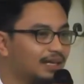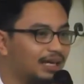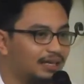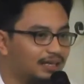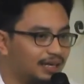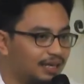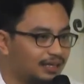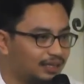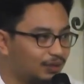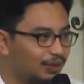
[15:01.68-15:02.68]
and they had
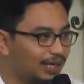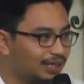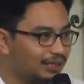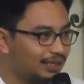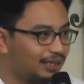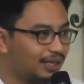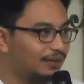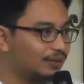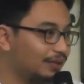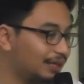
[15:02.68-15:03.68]
a locality there.
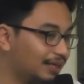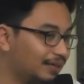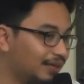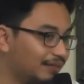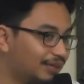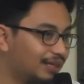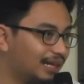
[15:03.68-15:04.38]
So in the 7th,